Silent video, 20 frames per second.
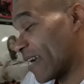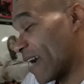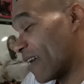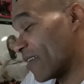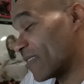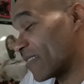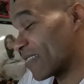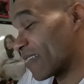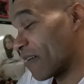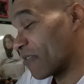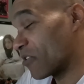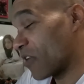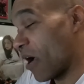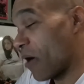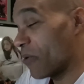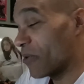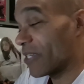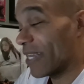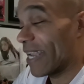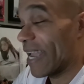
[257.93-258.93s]
out and stuff. So I
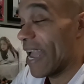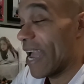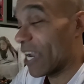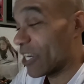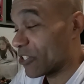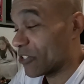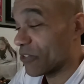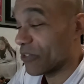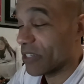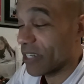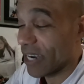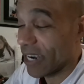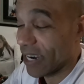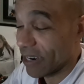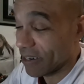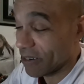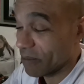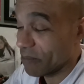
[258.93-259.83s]
was like extra tired.